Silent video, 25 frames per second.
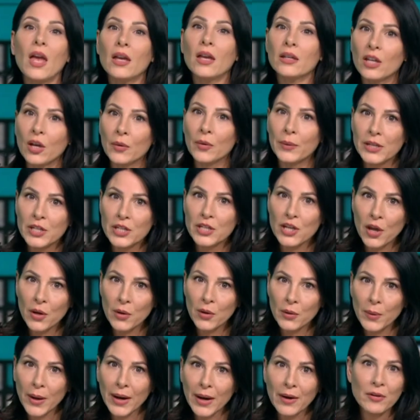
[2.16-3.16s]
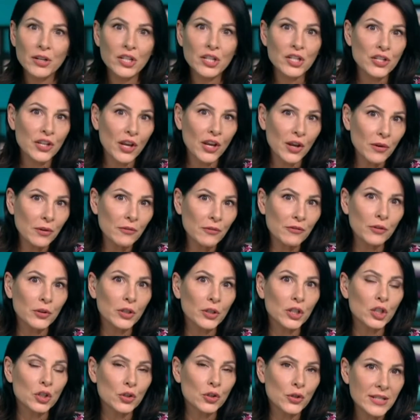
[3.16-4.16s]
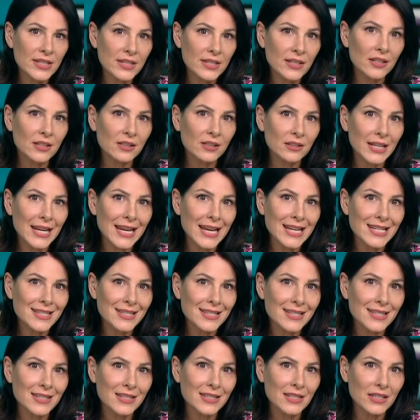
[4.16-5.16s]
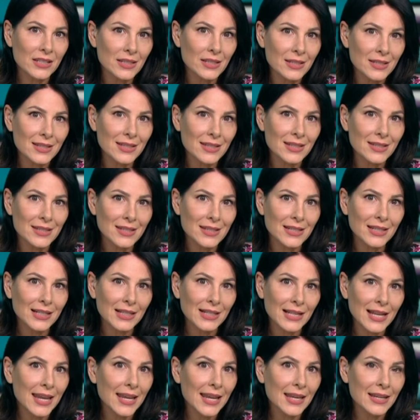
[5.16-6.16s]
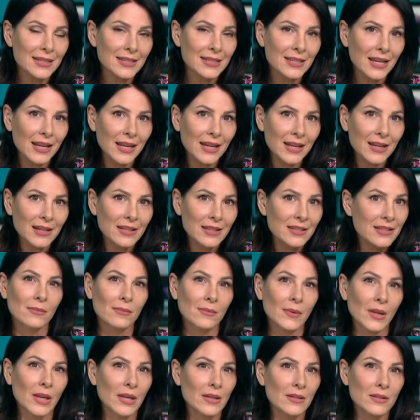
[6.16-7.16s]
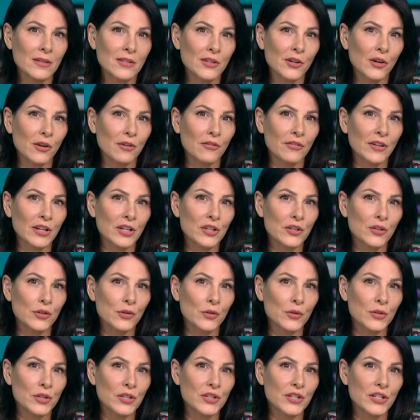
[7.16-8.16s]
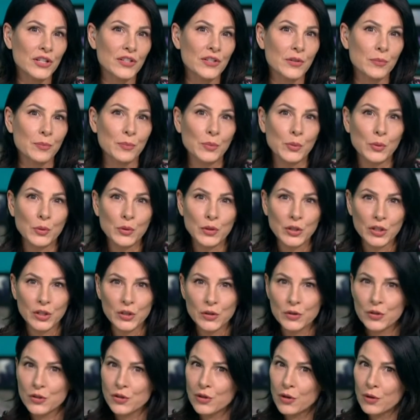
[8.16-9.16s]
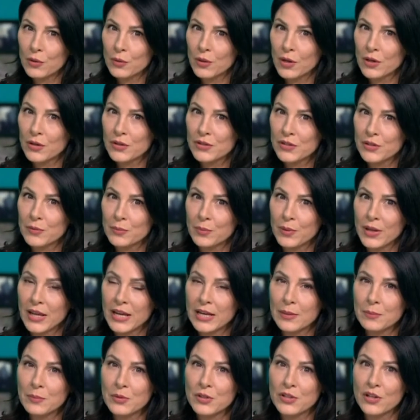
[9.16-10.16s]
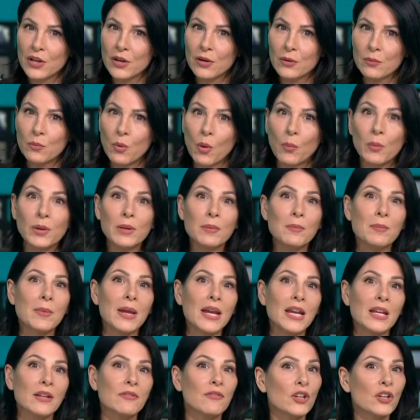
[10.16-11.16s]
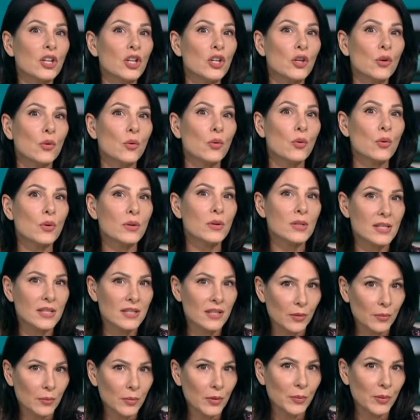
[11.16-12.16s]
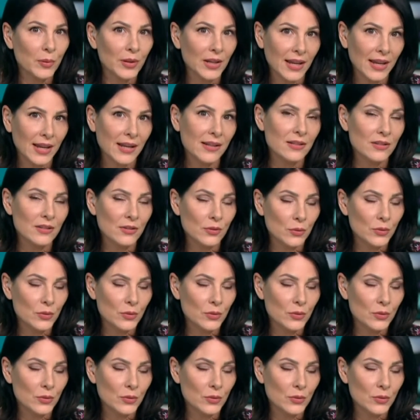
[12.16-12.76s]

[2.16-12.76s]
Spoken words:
Going nowhere at Dover, a critical incident is declared. Staffing shortages at border control are to blame, so what will it mean for your summer plans?